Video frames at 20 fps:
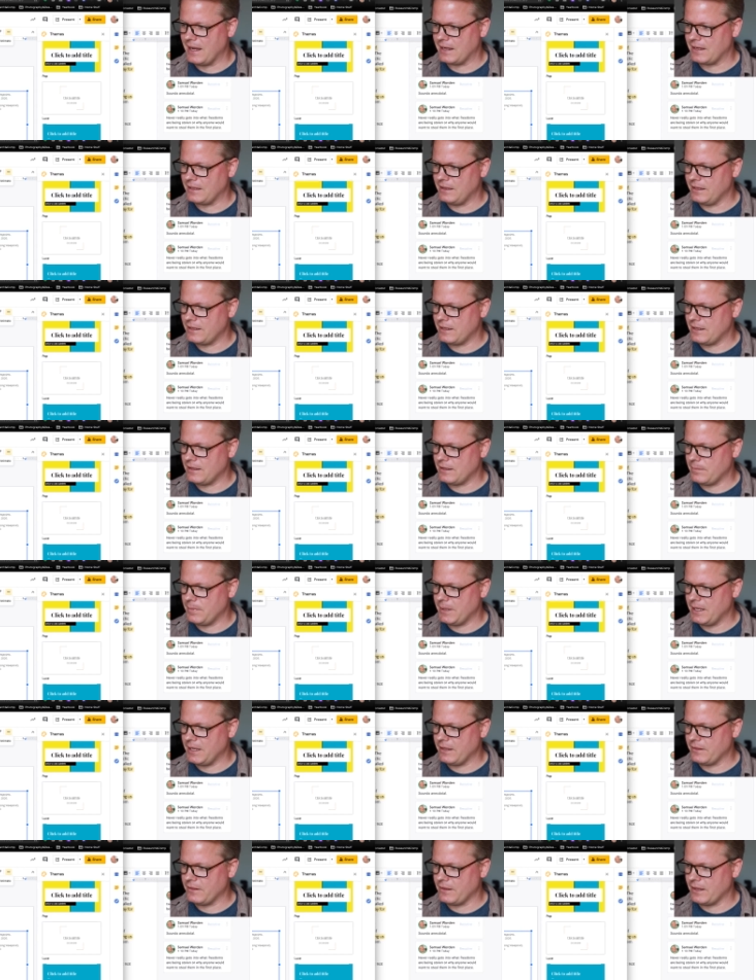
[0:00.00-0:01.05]
I click at the
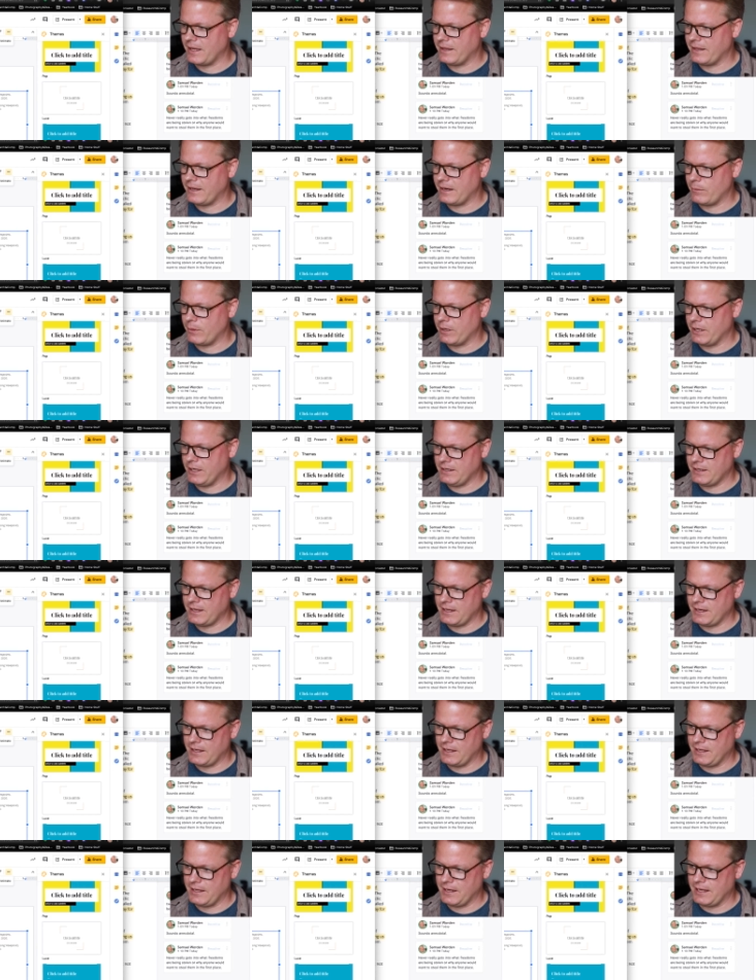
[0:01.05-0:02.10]
beginning of the line that I want to indent.
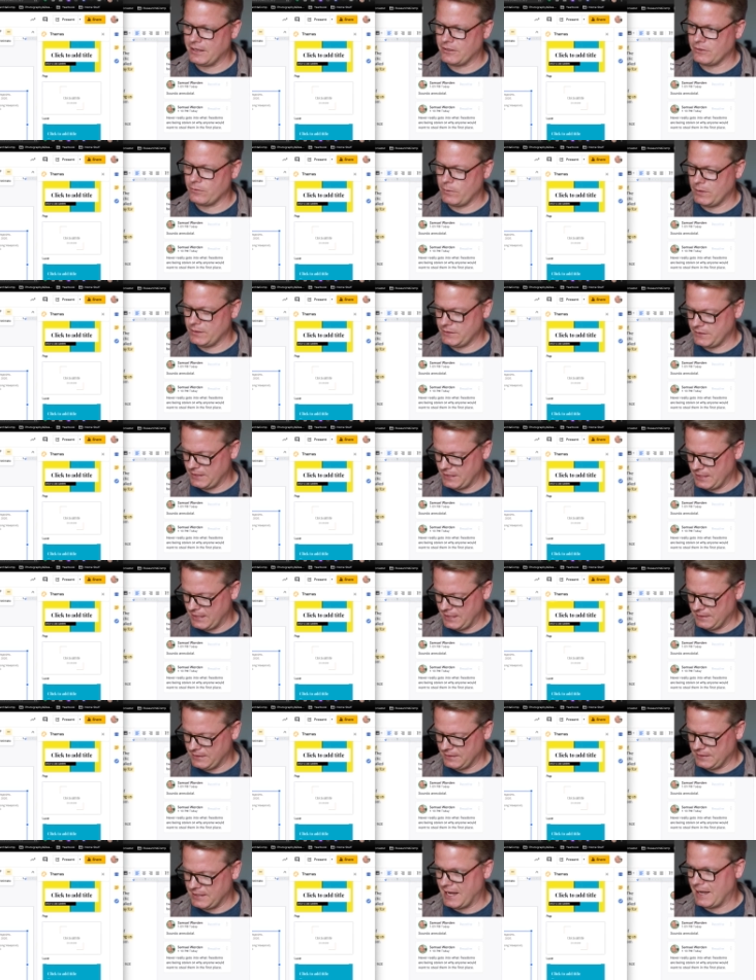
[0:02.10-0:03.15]
I hit enter once, and then I
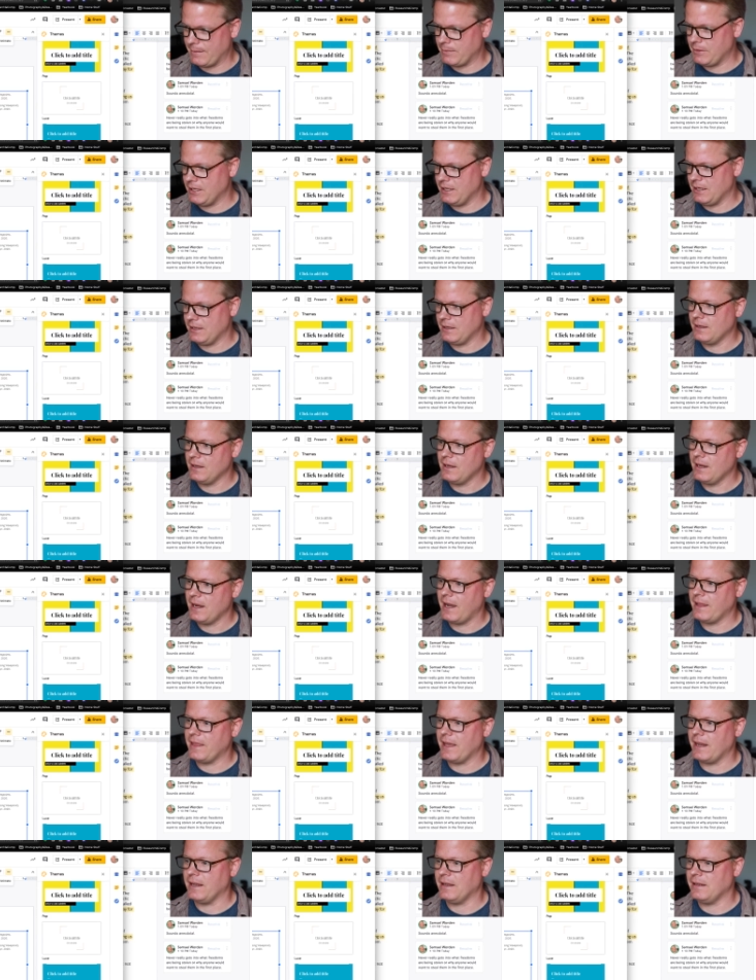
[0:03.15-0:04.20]
hit the tab key,
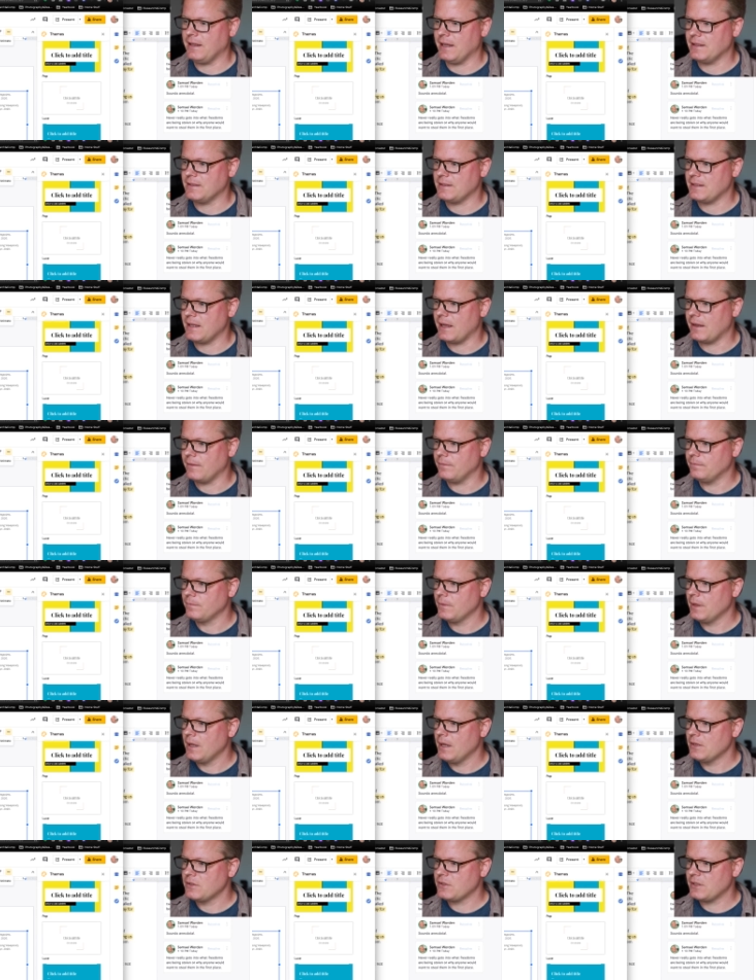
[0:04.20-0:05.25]
and that indents that.
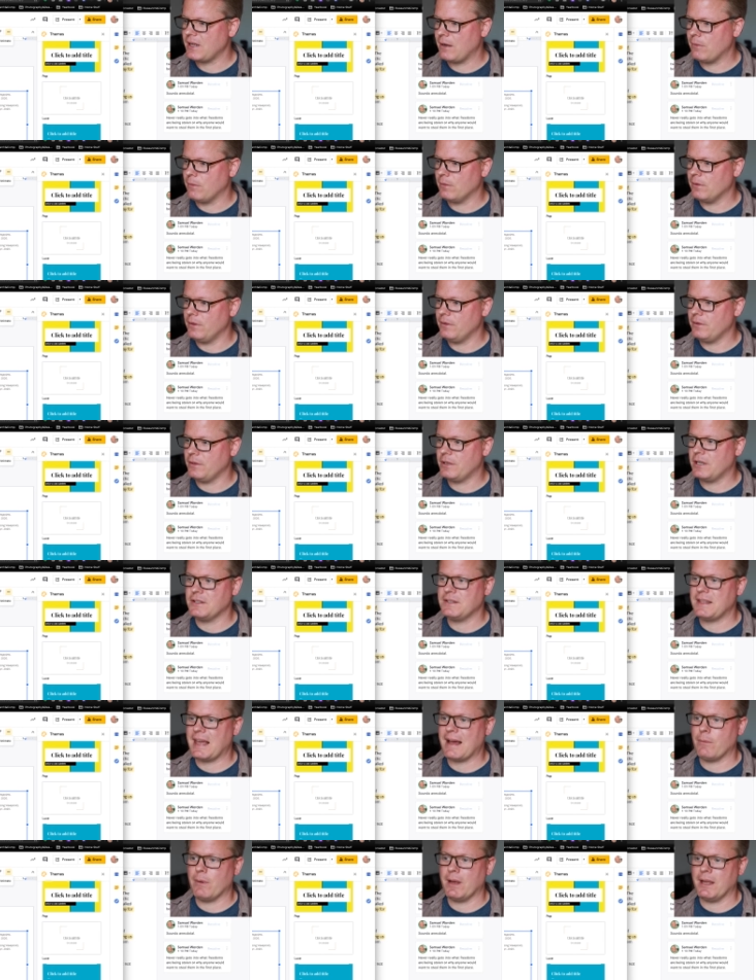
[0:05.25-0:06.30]
So now, because
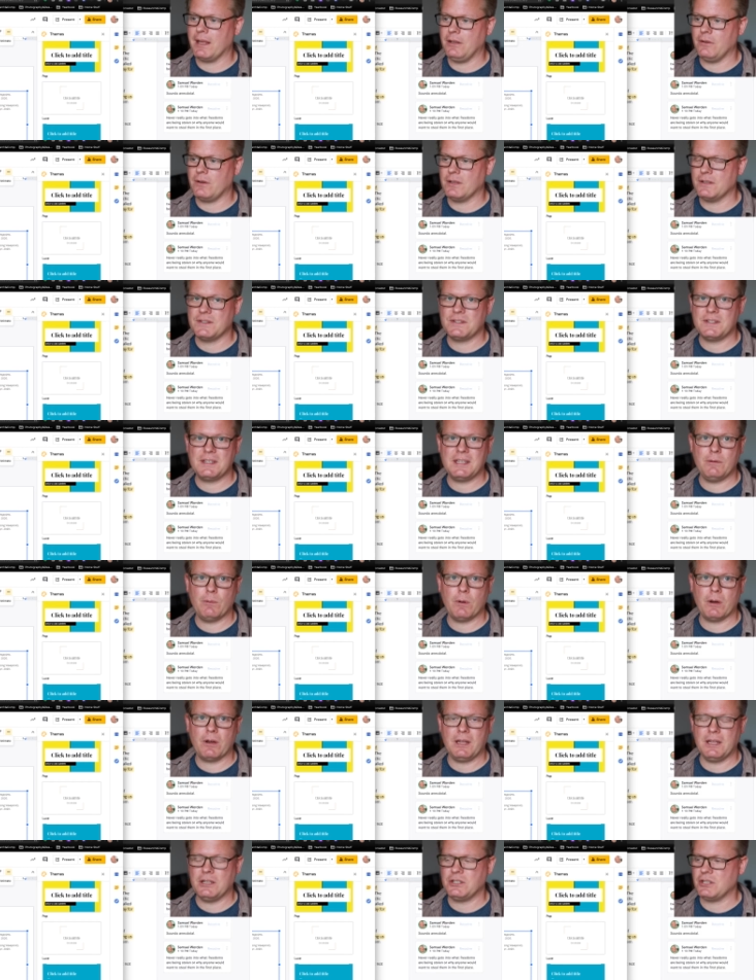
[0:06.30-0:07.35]
that way you can see
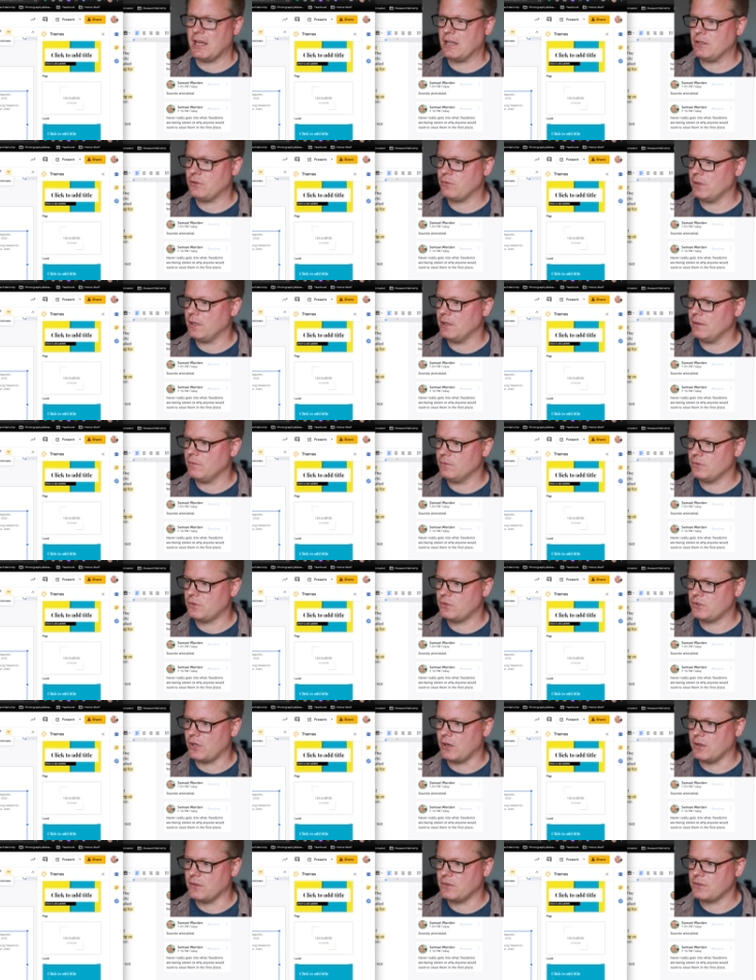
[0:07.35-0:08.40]
where each entry
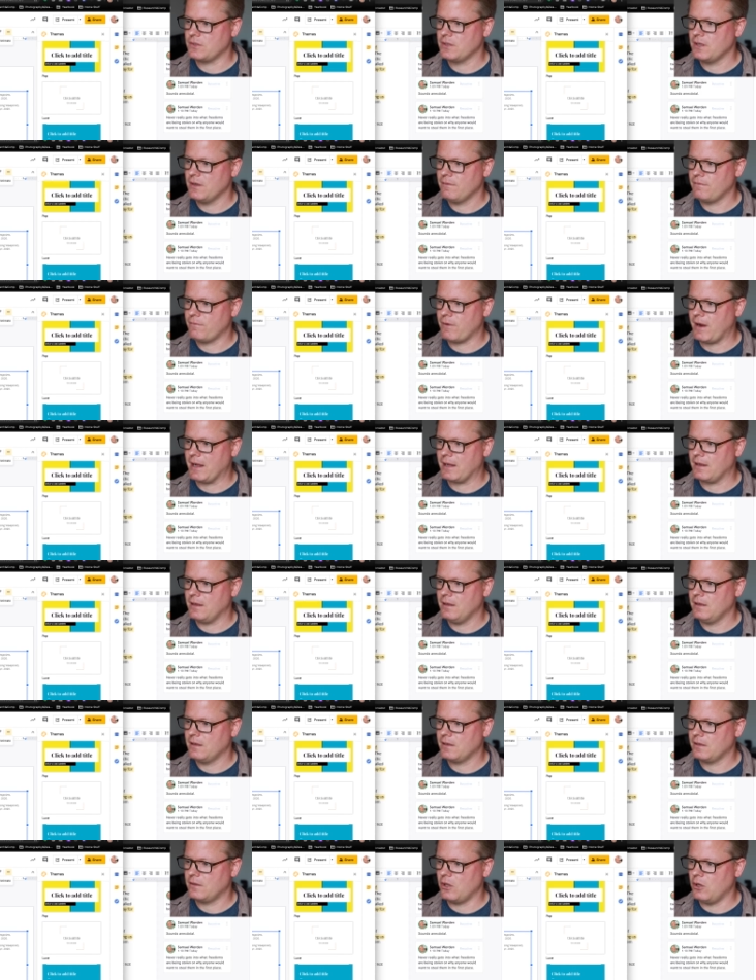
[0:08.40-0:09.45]
starts. Frank,
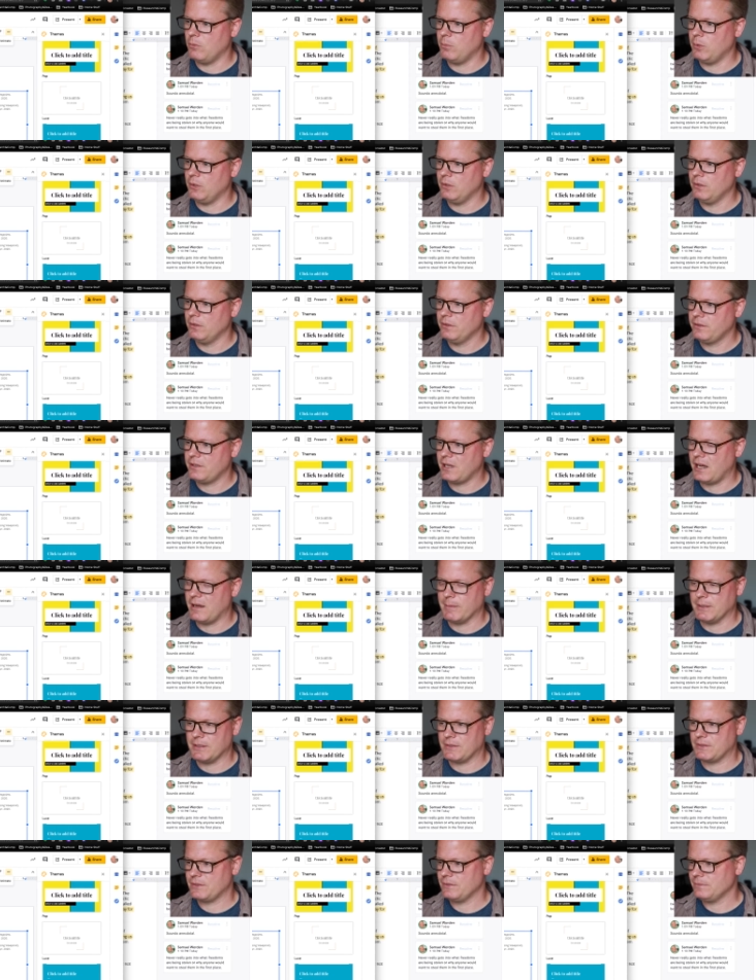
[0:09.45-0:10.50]
Global,
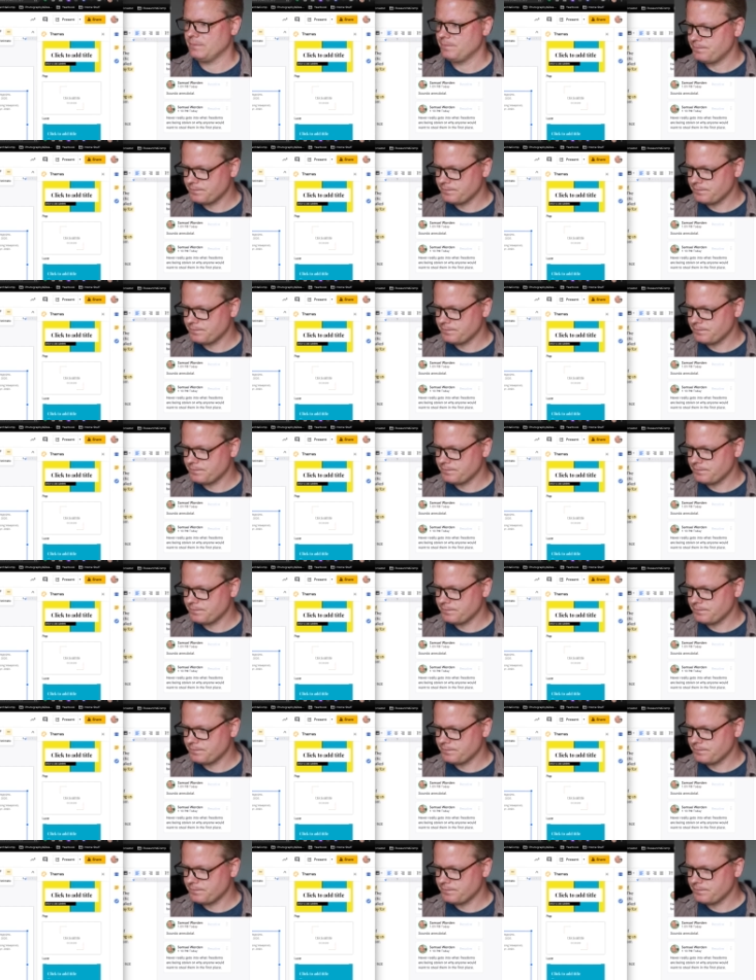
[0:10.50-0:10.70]
Thomas.